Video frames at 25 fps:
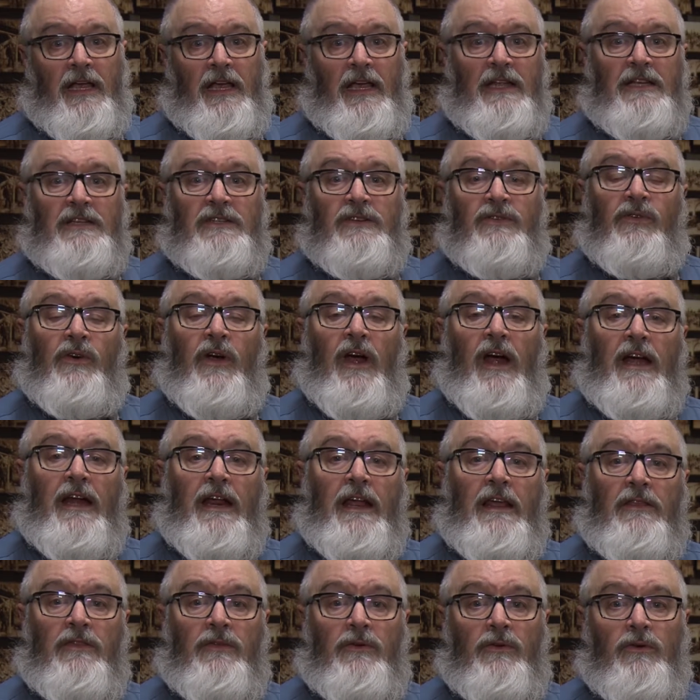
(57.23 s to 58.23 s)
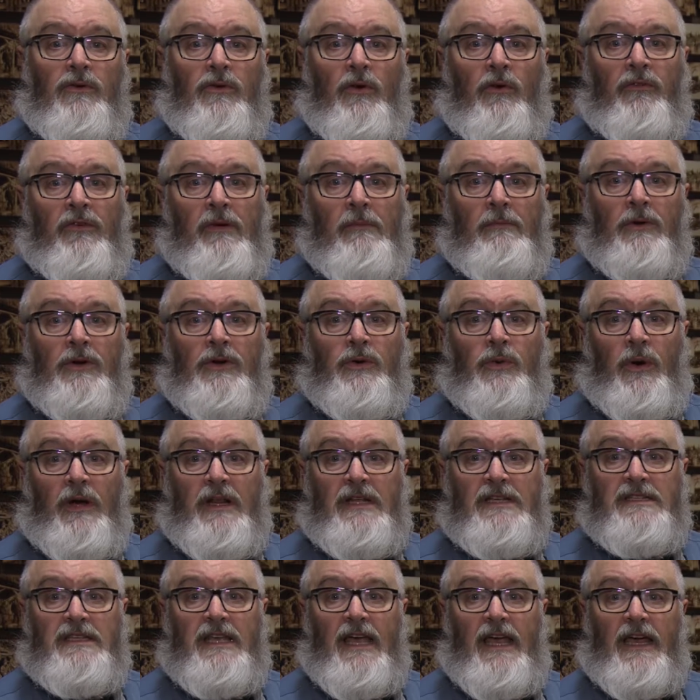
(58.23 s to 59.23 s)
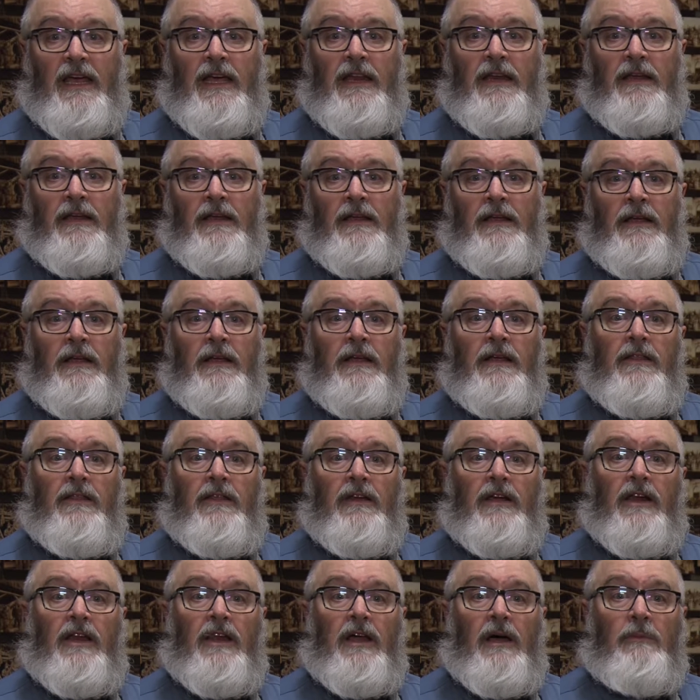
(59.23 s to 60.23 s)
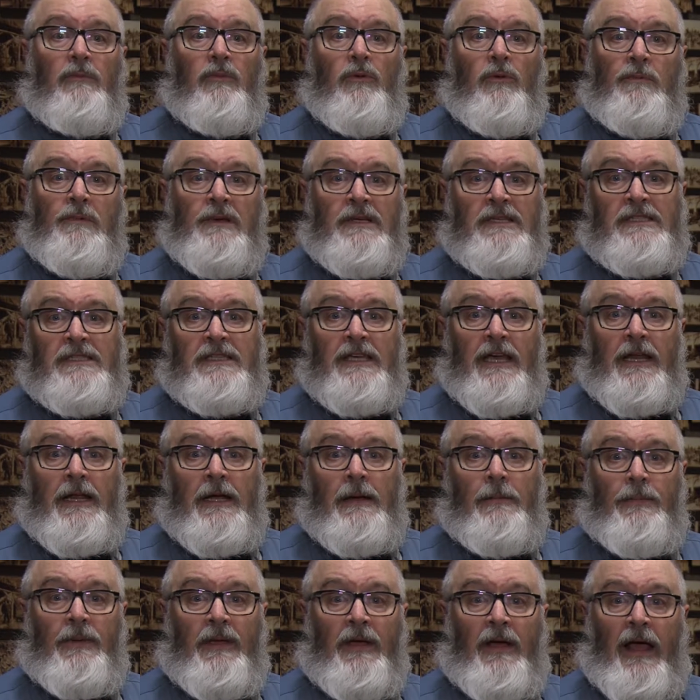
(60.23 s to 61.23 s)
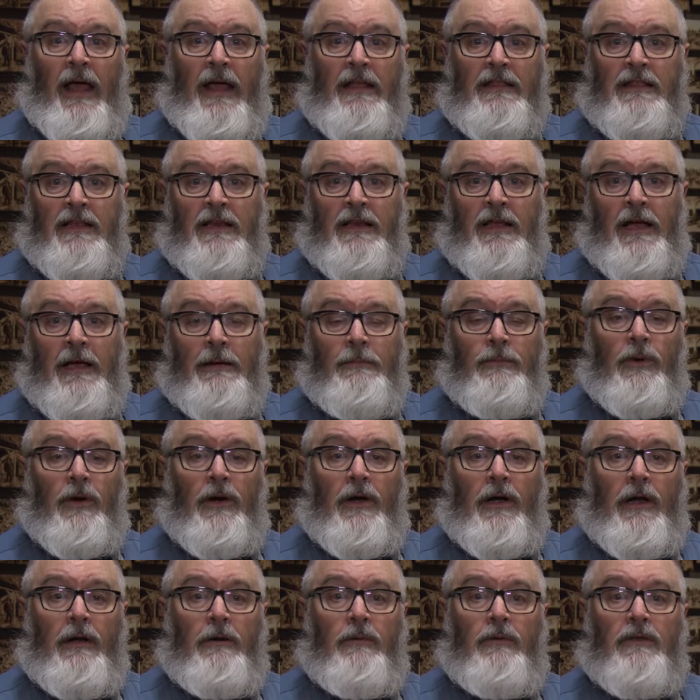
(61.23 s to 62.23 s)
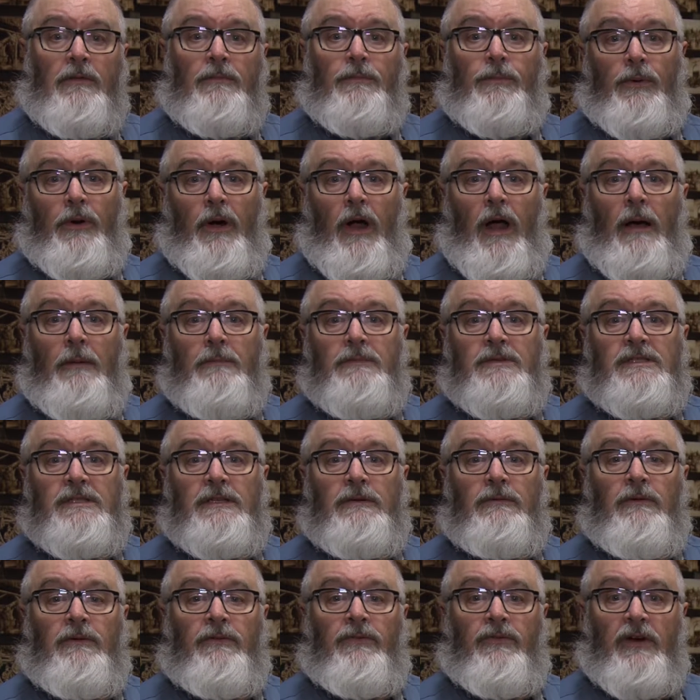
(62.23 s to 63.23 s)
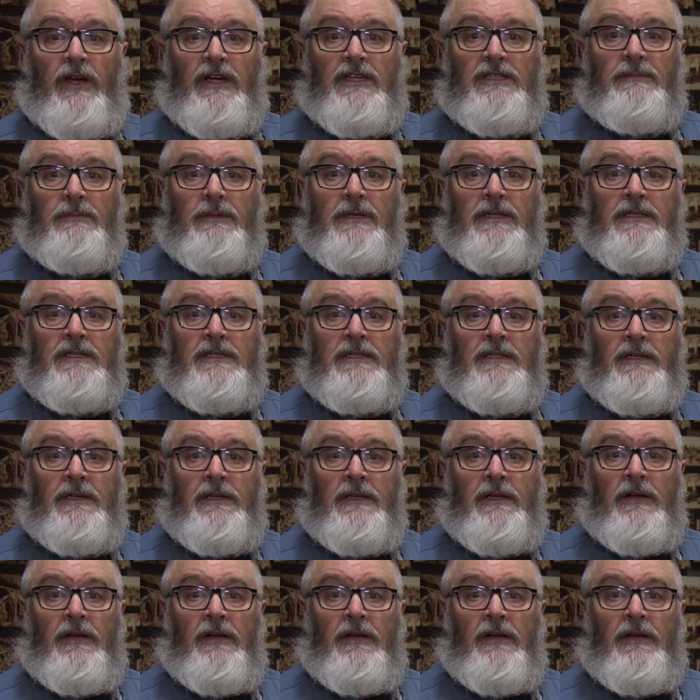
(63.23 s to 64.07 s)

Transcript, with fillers: Each Friday through November 22nd, the club will be set up at the library with prompts and refreshments